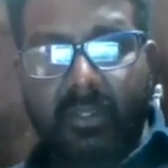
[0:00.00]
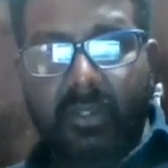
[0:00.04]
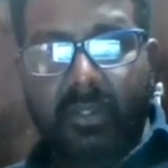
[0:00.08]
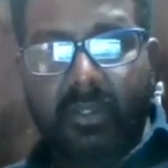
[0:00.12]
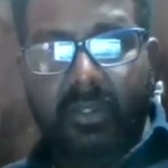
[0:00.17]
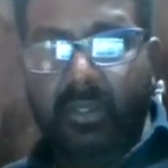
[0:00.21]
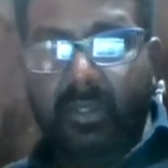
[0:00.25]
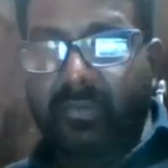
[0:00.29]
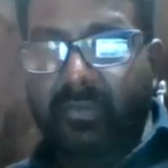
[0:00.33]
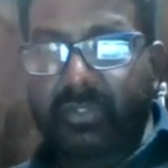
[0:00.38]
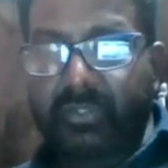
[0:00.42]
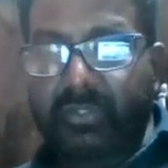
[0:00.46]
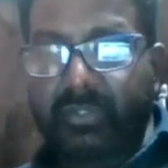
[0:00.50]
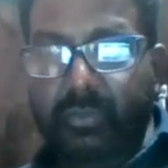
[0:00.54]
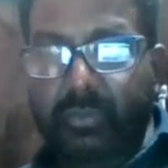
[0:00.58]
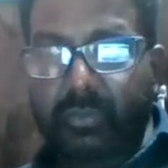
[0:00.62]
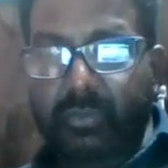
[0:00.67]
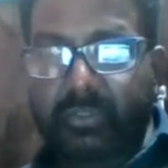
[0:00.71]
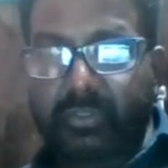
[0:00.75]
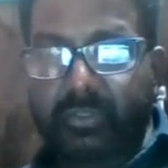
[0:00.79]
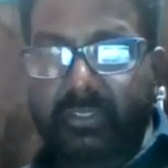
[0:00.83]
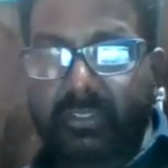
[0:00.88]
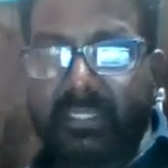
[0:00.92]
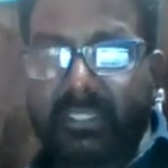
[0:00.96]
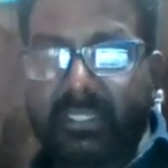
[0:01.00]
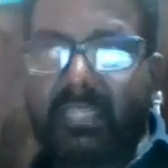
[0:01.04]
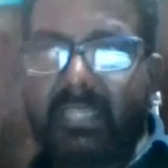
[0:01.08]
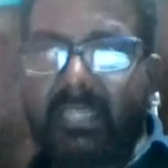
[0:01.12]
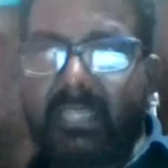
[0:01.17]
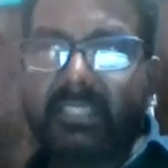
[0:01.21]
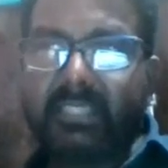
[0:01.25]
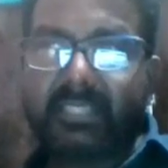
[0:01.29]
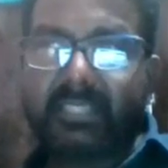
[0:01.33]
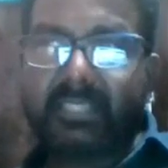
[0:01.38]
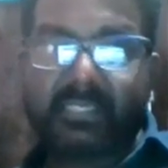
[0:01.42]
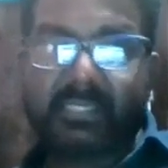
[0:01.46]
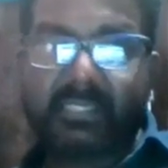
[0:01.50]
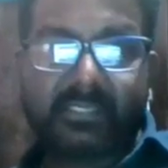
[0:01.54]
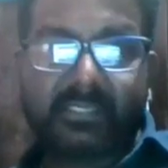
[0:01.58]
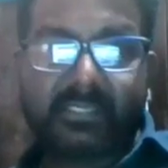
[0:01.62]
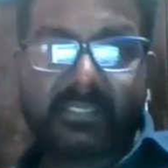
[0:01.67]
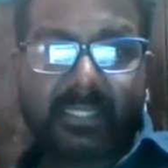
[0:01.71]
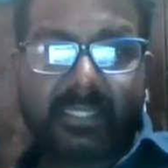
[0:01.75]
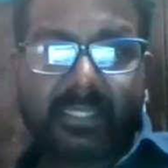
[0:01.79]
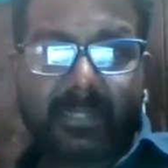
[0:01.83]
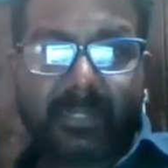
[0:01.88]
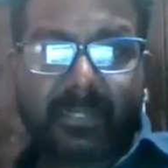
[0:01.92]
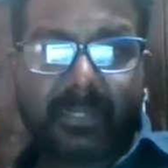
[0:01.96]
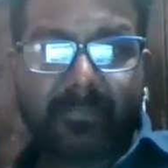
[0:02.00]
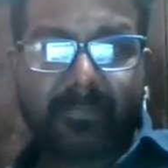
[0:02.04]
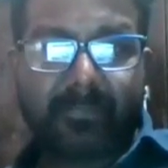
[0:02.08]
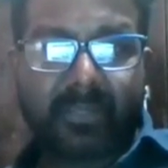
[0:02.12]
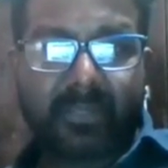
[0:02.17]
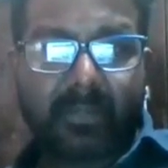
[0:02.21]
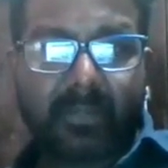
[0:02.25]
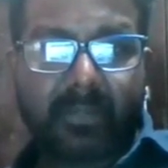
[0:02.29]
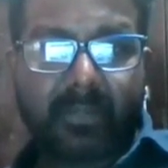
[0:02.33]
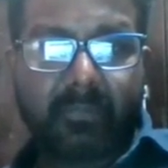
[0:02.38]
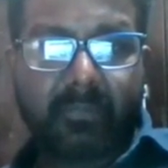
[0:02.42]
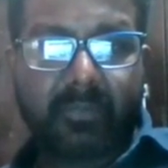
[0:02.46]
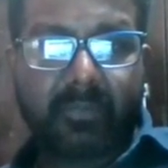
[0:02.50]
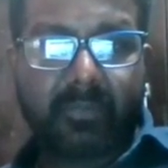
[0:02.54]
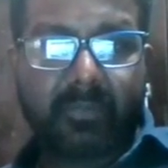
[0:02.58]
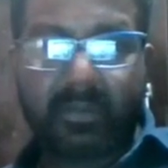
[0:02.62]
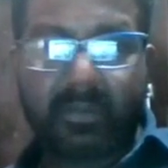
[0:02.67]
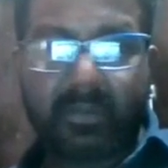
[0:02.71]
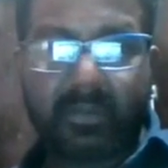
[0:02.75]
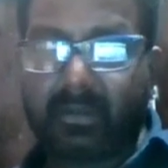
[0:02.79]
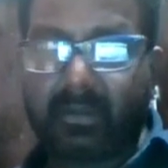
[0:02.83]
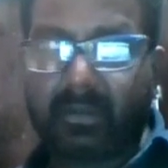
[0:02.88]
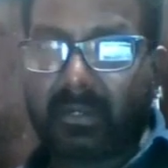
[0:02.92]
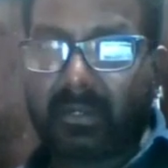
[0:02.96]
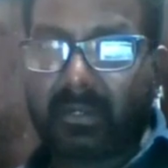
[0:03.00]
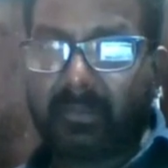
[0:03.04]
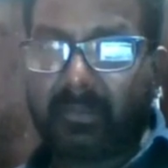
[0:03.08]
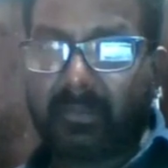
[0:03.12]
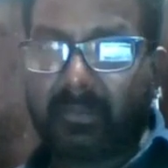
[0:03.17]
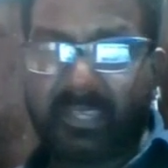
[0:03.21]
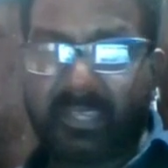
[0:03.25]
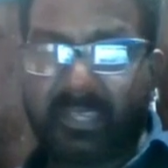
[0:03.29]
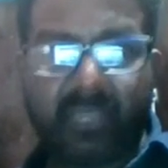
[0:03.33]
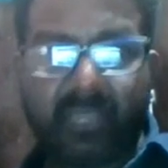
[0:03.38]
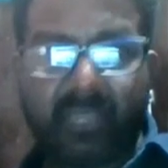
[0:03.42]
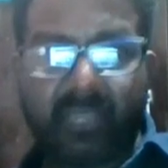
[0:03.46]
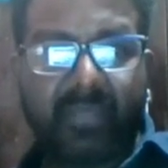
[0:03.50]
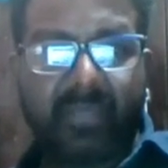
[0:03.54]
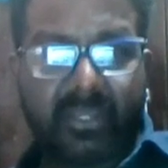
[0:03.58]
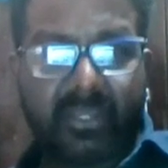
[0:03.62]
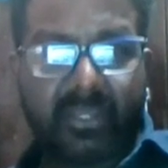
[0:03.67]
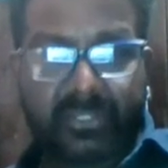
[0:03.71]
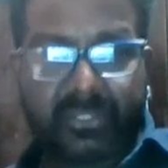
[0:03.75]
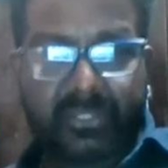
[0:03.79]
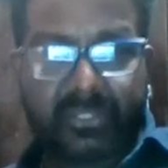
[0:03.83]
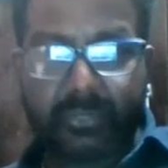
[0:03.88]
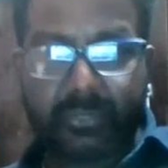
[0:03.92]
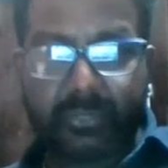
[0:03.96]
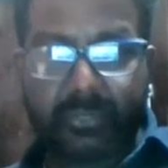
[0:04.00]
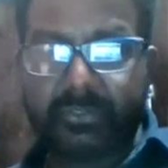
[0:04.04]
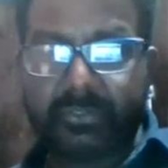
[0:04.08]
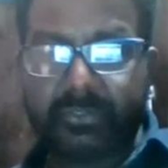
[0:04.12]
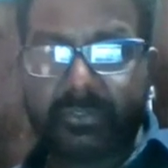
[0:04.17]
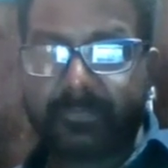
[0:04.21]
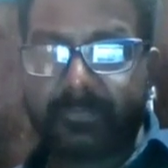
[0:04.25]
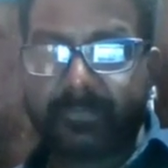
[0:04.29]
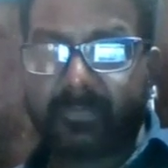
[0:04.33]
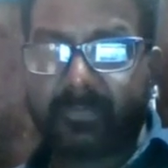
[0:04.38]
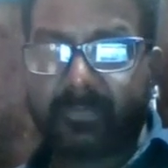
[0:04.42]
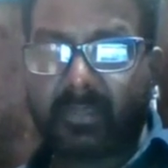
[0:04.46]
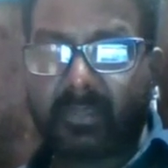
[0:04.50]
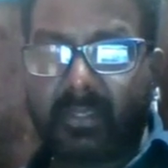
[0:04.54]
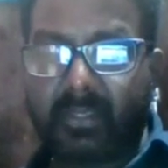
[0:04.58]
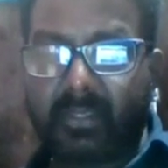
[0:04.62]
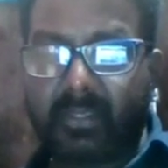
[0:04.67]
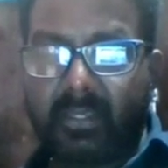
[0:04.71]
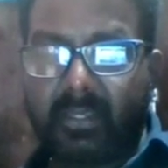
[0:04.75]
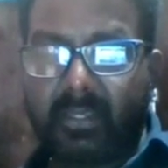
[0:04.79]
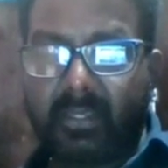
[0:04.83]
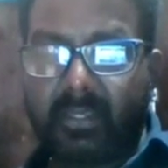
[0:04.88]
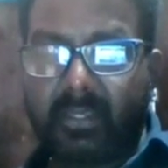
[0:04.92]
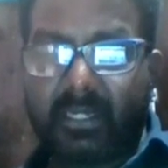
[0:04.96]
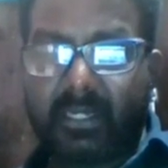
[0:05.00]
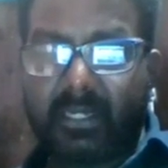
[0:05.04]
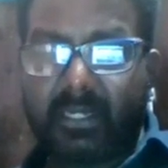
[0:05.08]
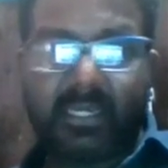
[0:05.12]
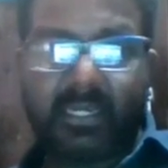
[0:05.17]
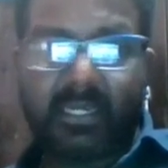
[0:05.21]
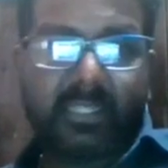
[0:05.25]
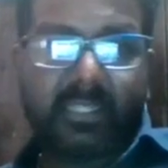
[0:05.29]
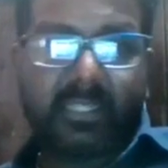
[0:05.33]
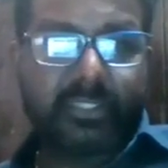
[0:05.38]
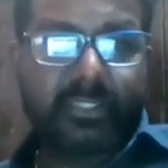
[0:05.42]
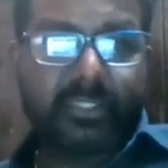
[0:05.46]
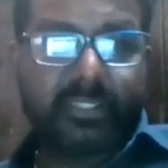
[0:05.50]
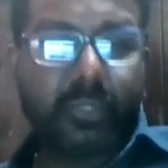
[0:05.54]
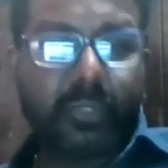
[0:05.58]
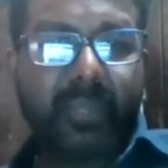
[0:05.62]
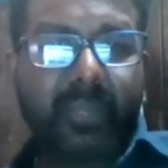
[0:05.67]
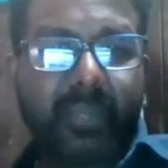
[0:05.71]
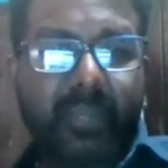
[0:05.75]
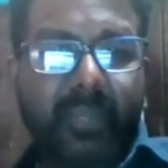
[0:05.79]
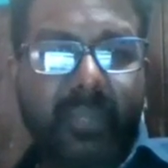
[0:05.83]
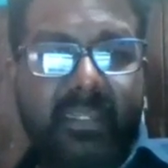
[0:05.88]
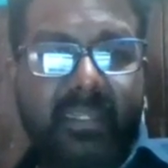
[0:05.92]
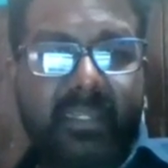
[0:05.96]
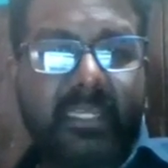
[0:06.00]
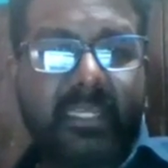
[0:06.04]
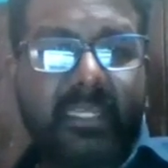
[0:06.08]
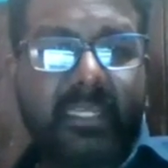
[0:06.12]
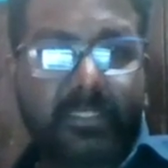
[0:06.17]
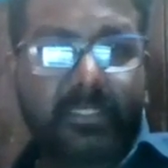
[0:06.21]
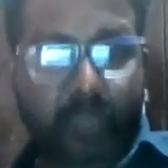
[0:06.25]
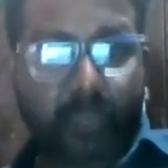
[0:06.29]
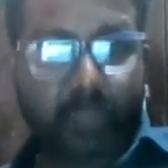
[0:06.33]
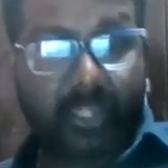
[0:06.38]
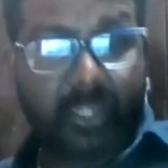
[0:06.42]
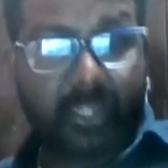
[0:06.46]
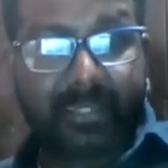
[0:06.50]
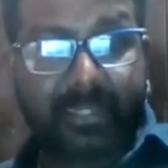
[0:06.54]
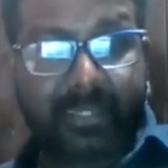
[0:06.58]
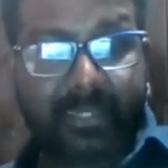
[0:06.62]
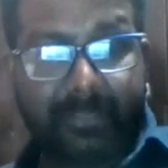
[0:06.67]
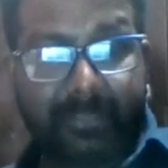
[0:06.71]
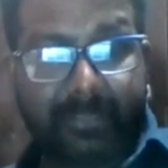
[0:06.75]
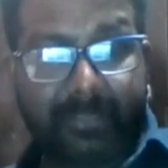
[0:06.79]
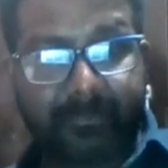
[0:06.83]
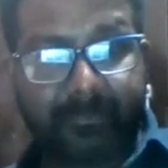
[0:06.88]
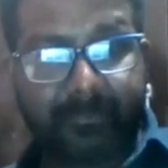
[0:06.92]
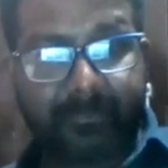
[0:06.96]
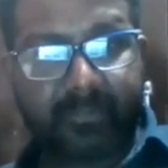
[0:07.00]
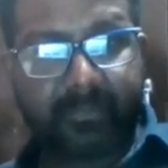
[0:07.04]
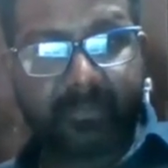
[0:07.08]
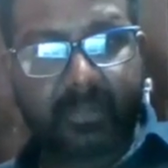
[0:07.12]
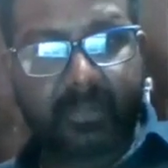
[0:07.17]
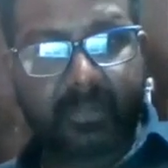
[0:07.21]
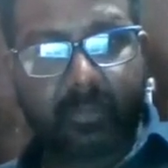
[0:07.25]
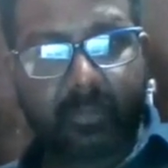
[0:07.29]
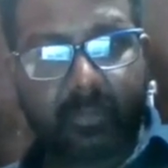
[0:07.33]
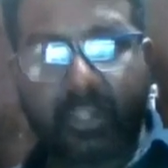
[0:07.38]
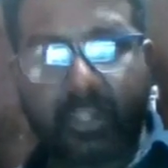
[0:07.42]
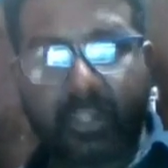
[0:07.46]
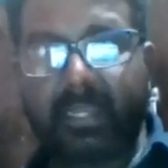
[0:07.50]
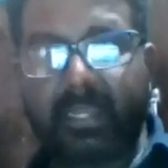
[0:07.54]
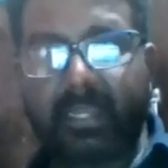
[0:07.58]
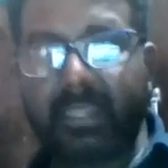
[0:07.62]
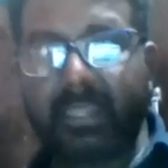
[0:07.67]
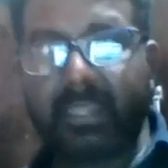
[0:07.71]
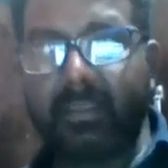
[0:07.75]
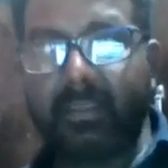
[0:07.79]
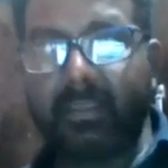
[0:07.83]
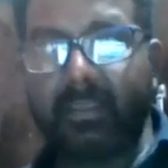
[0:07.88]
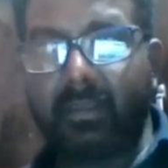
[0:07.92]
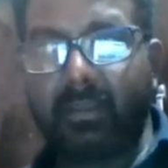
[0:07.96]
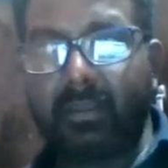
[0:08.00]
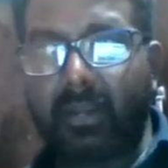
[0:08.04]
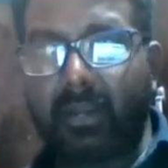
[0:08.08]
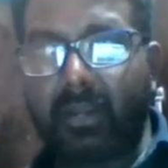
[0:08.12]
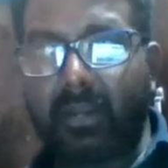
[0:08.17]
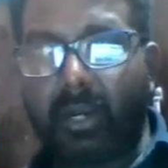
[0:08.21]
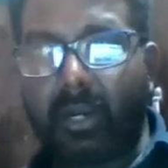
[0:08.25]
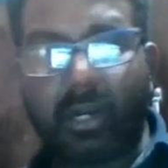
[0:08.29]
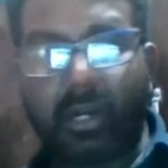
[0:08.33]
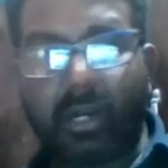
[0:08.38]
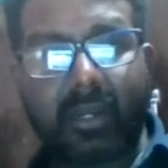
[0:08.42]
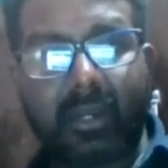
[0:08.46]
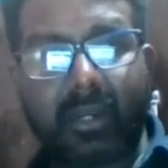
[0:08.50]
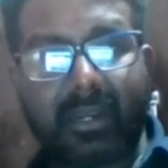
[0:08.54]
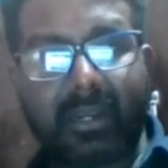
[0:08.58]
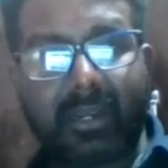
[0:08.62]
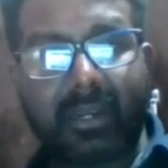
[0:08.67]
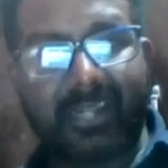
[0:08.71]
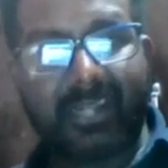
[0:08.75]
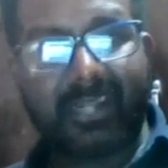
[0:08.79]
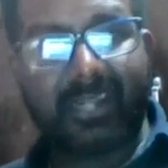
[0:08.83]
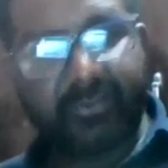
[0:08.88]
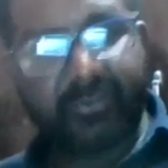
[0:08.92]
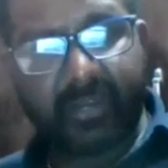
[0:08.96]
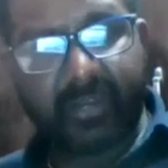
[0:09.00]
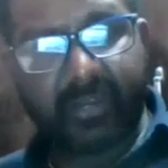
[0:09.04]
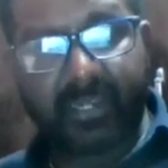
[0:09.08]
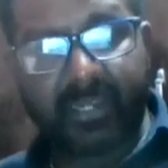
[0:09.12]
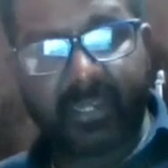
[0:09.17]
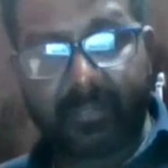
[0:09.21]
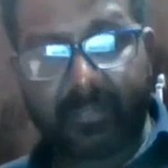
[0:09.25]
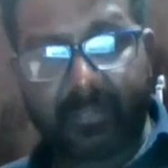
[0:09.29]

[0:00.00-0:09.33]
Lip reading: We should deal this as a behavior issues, and this should be dealt politely or differently.